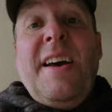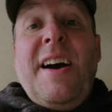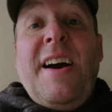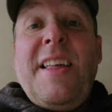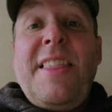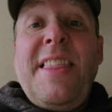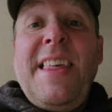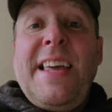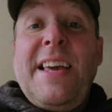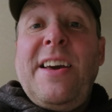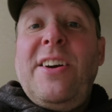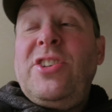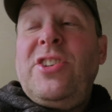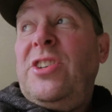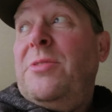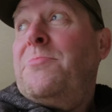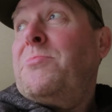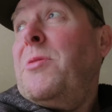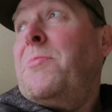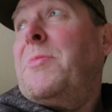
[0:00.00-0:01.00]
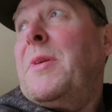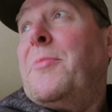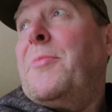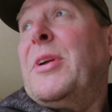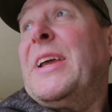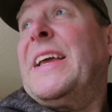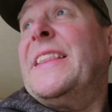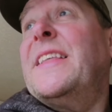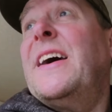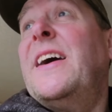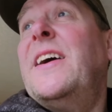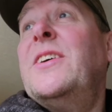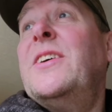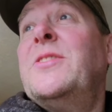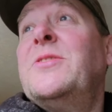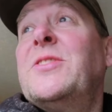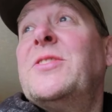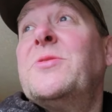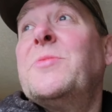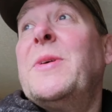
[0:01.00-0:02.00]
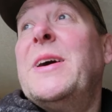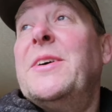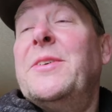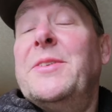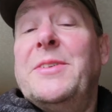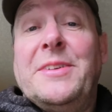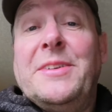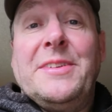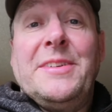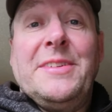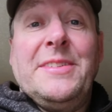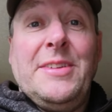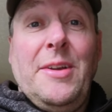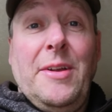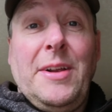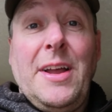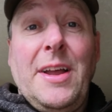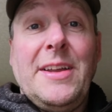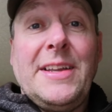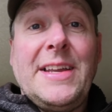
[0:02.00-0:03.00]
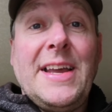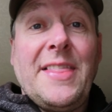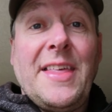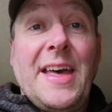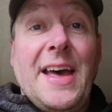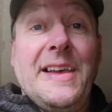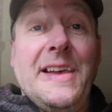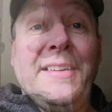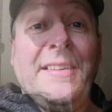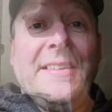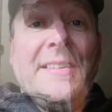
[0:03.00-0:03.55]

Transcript: I think I should probably bring in the hose as well. So I'll go and get that.